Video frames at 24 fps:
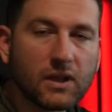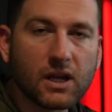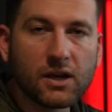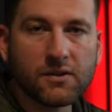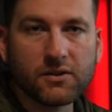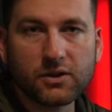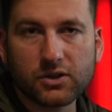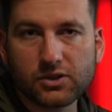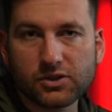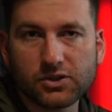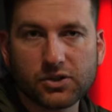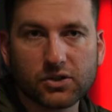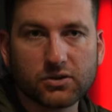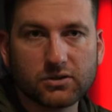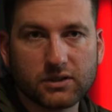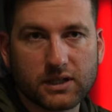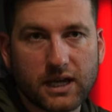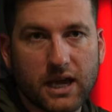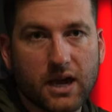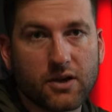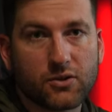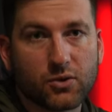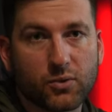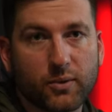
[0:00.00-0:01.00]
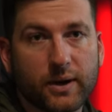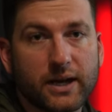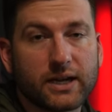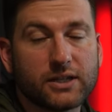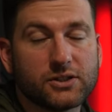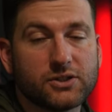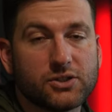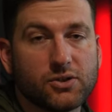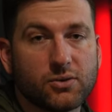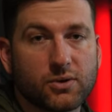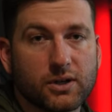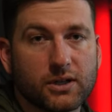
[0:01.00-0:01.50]
there are certainly other
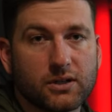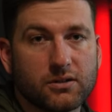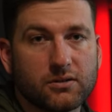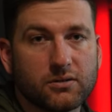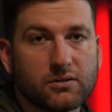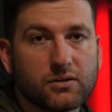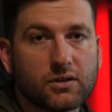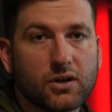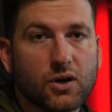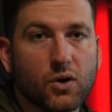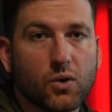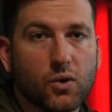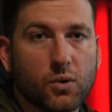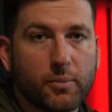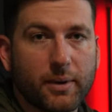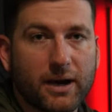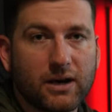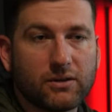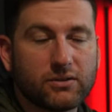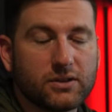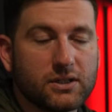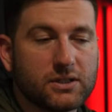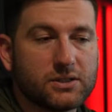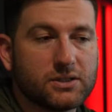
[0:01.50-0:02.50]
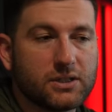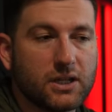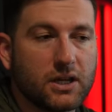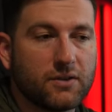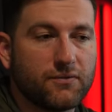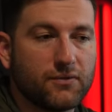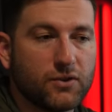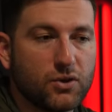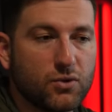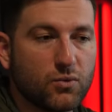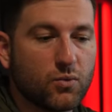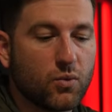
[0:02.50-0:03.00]
ways you can go about this
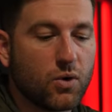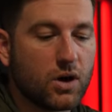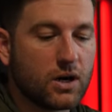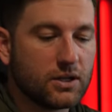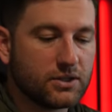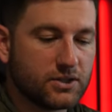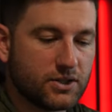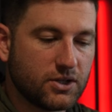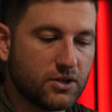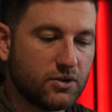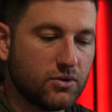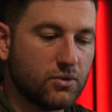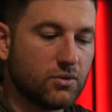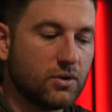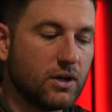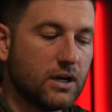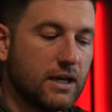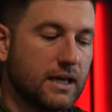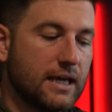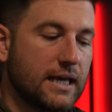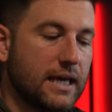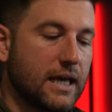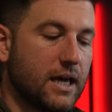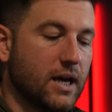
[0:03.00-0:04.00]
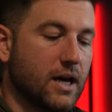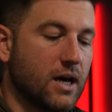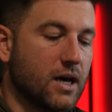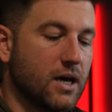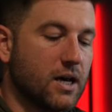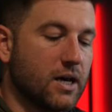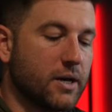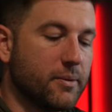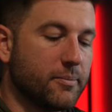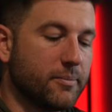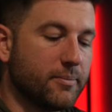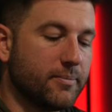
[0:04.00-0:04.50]
if you want to.
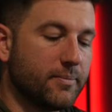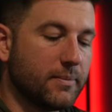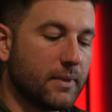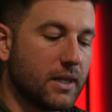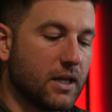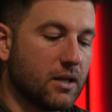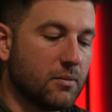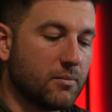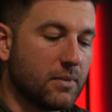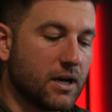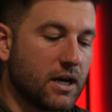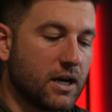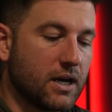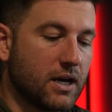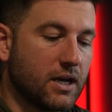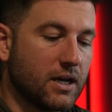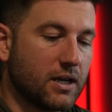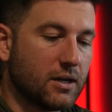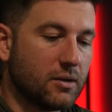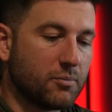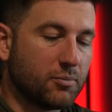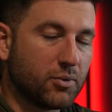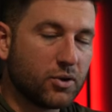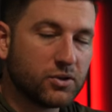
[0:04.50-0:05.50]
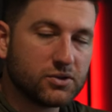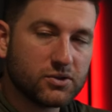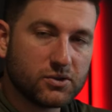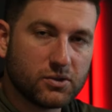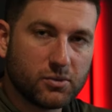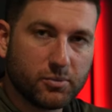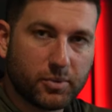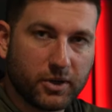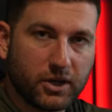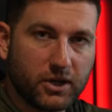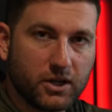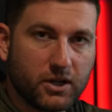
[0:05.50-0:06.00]
In my personal
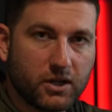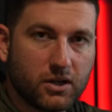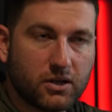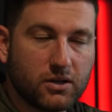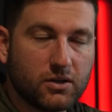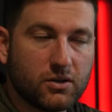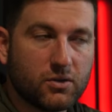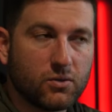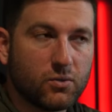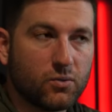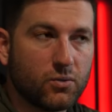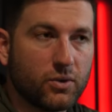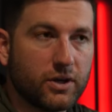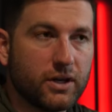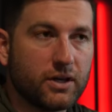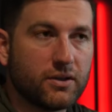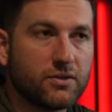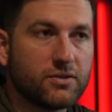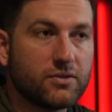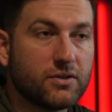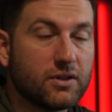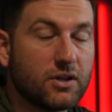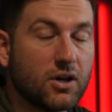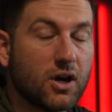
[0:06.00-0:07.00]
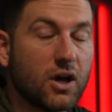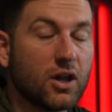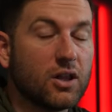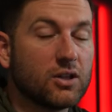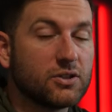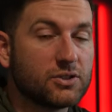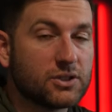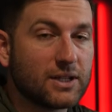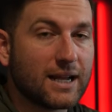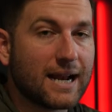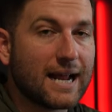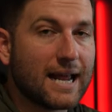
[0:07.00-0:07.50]
opinion, with the
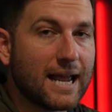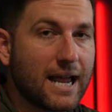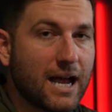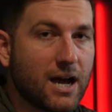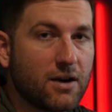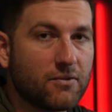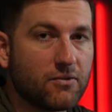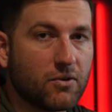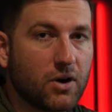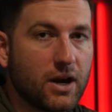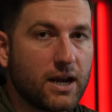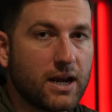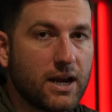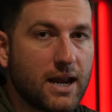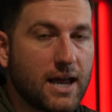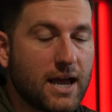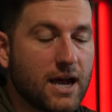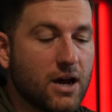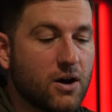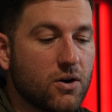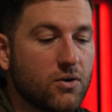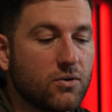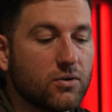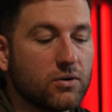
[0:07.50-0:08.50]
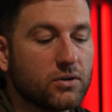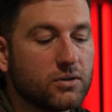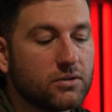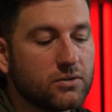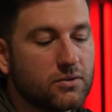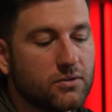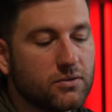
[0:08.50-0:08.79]
knowledge that I have right now,